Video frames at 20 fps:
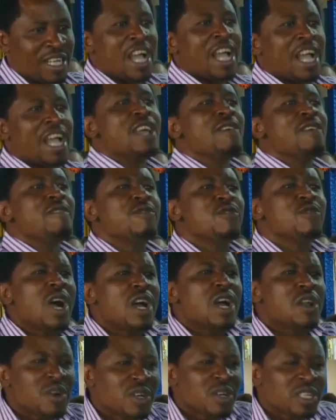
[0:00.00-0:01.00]
If you are
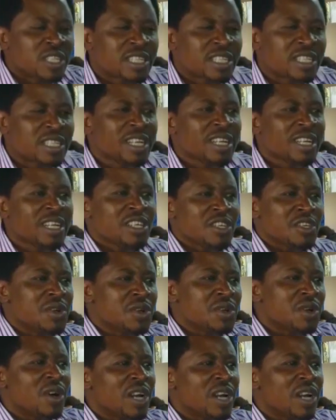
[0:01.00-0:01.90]
not, you know,